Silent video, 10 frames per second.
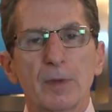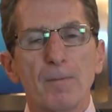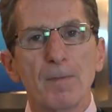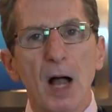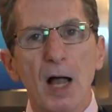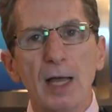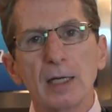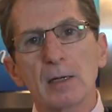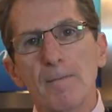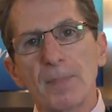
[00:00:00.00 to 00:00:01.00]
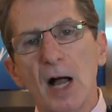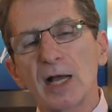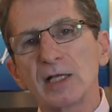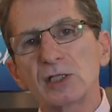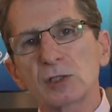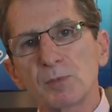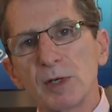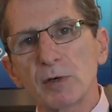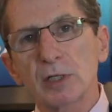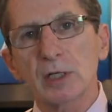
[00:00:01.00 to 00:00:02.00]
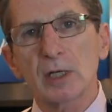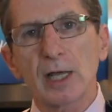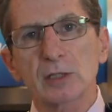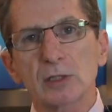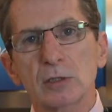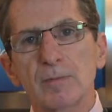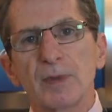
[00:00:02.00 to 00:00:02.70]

mind, body, spirit connection.